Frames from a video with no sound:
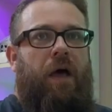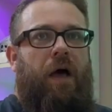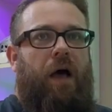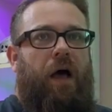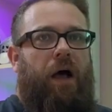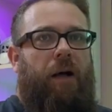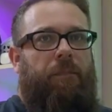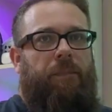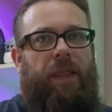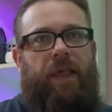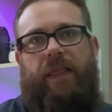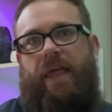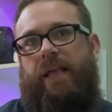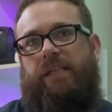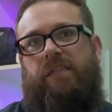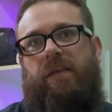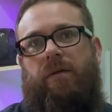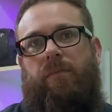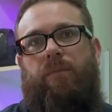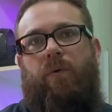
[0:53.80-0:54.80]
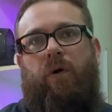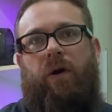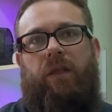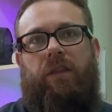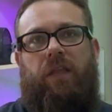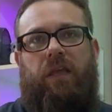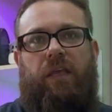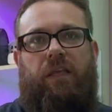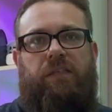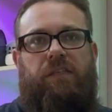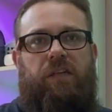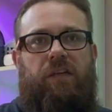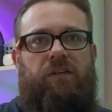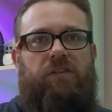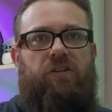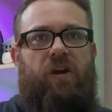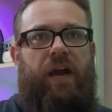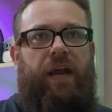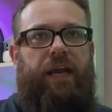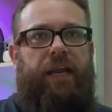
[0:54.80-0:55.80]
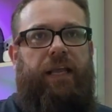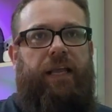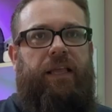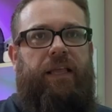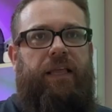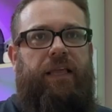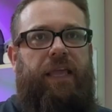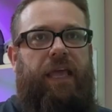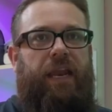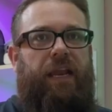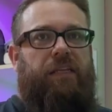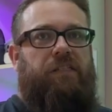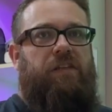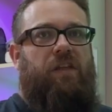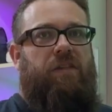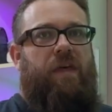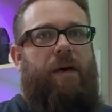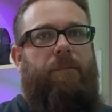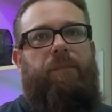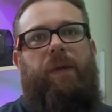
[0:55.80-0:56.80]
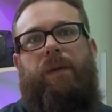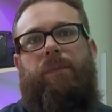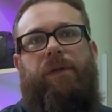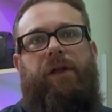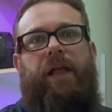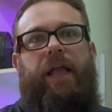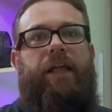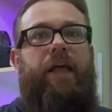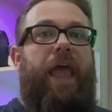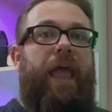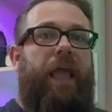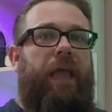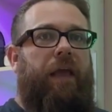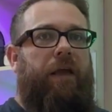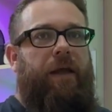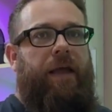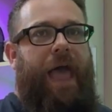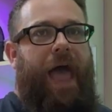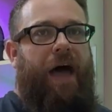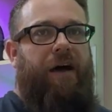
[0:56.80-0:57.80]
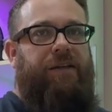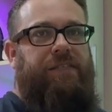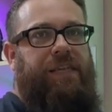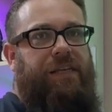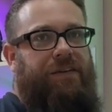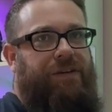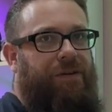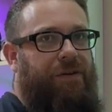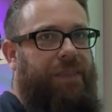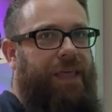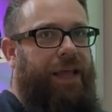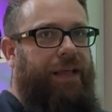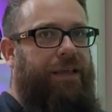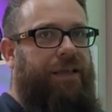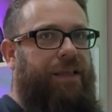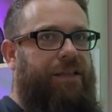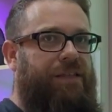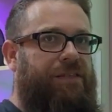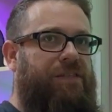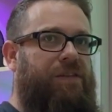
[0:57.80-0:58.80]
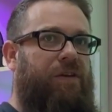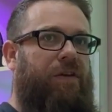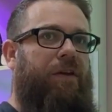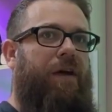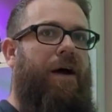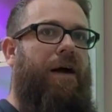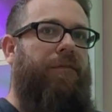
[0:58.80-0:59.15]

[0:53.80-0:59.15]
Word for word: that's the important thing, is you try to get it so that people are like, hey, how is it doing that? So you